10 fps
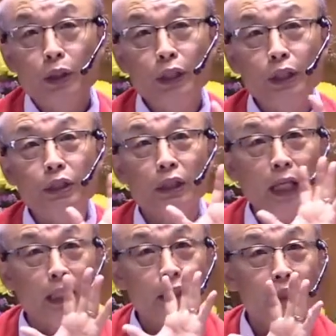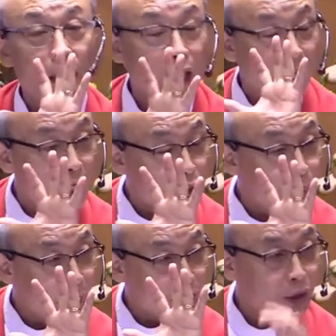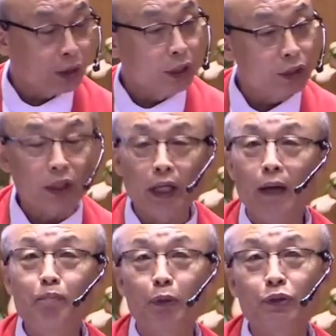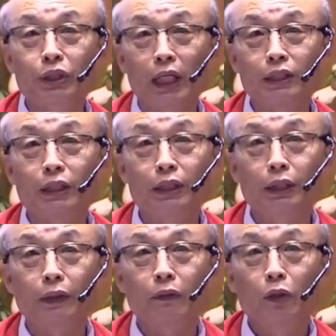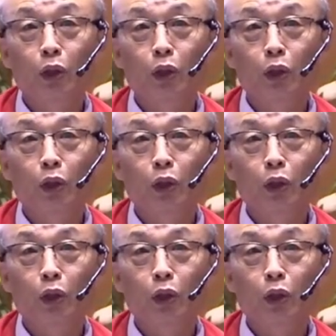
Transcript: that is the aspects he's emphasizing here.